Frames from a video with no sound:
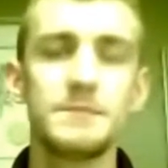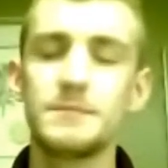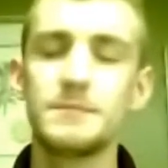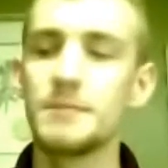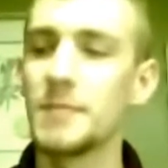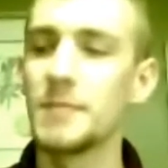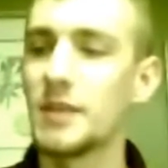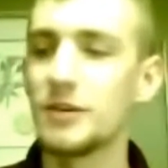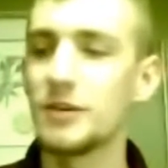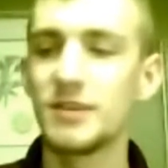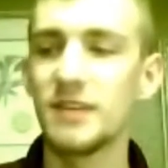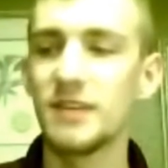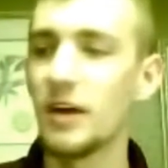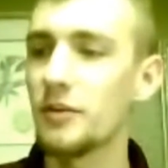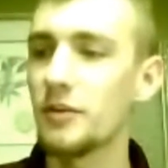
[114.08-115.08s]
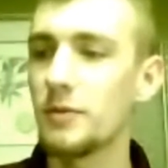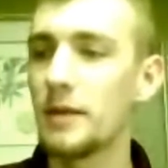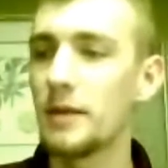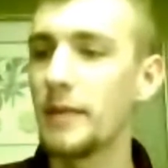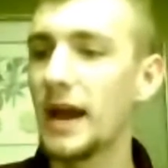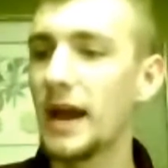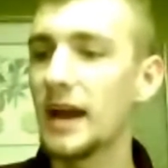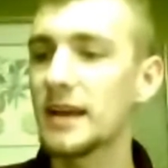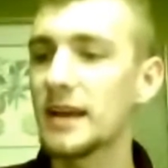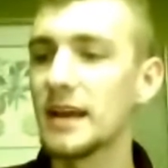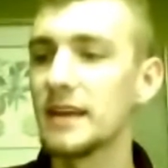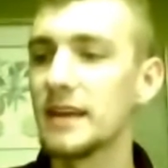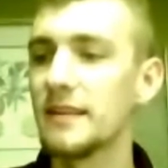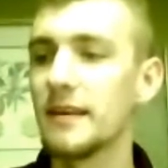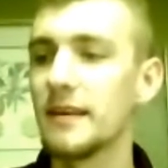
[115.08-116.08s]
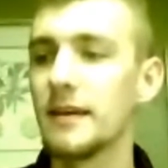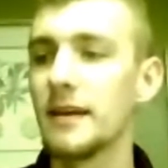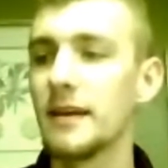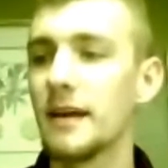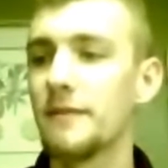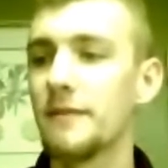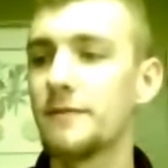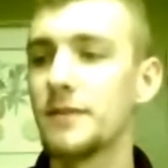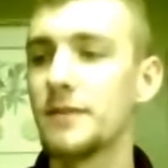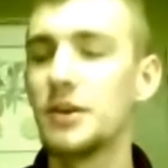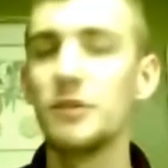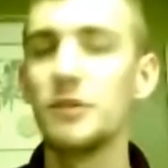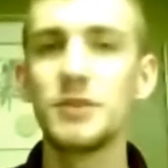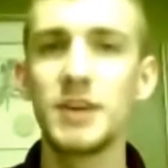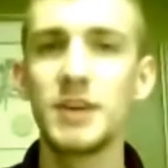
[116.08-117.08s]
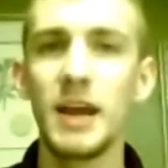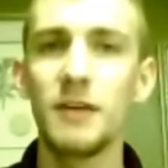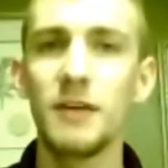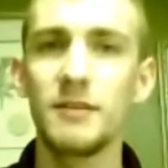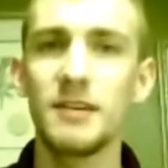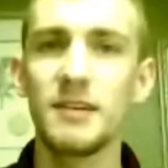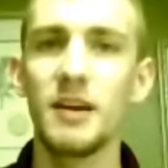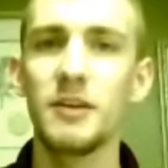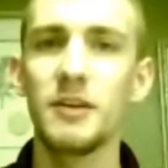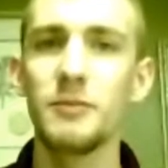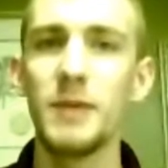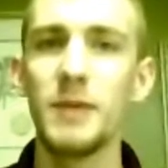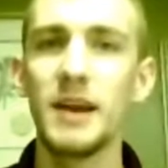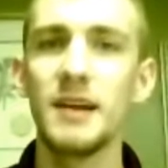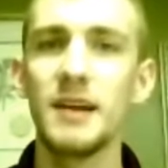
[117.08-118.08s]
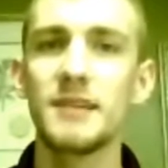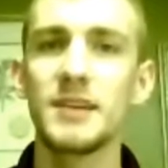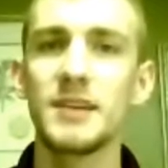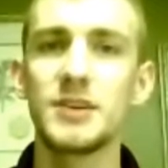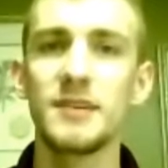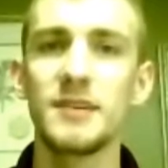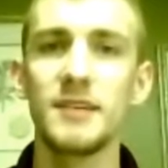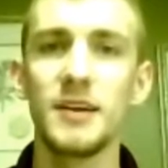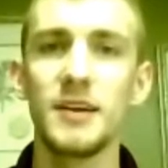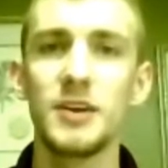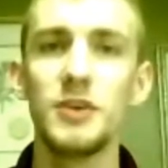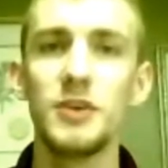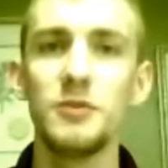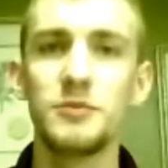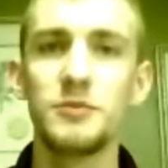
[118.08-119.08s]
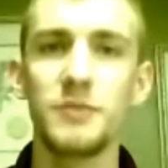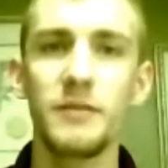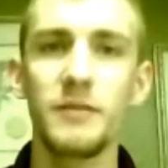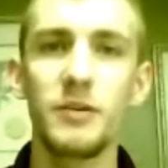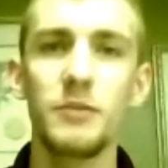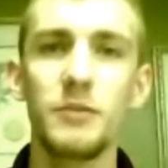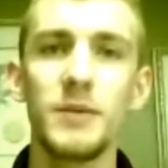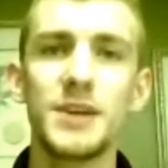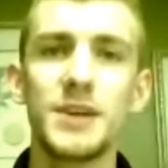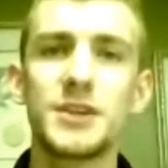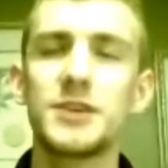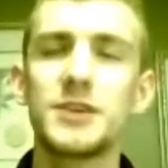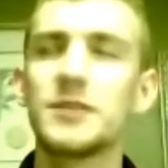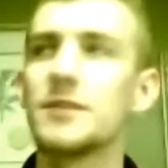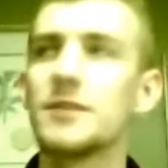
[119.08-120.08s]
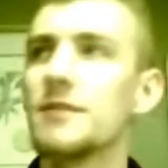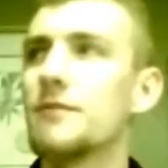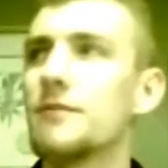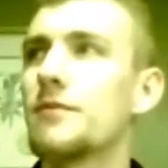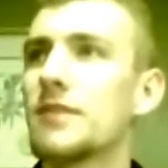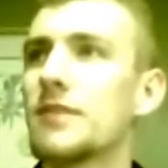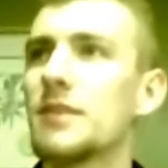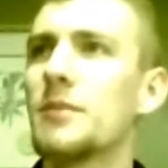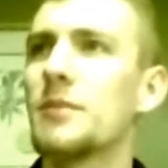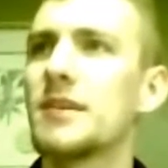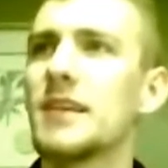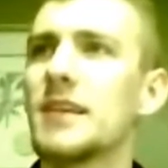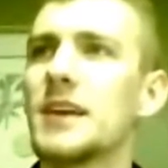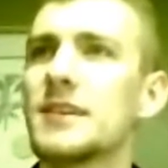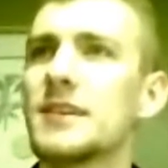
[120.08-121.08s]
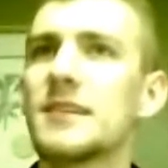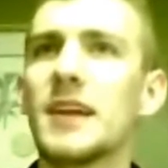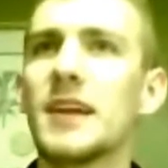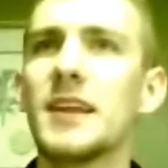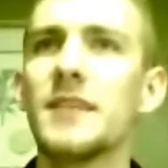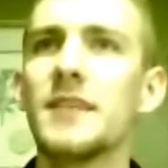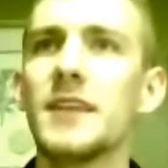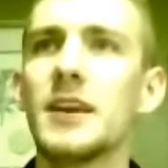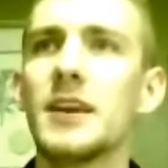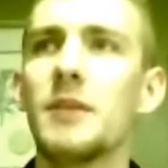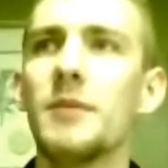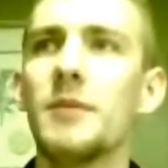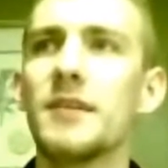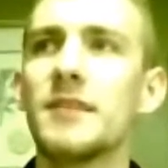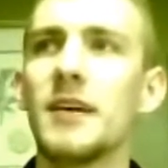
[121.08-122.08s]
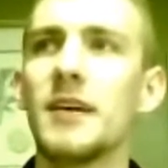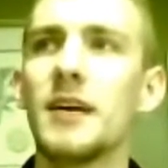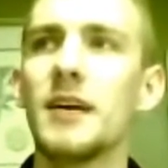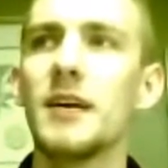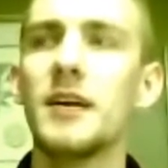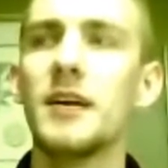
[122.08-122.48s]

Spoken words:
they're just on their way back, and they have huge encounters along the way, such as a huge river, which for some reason I didn't think it was, that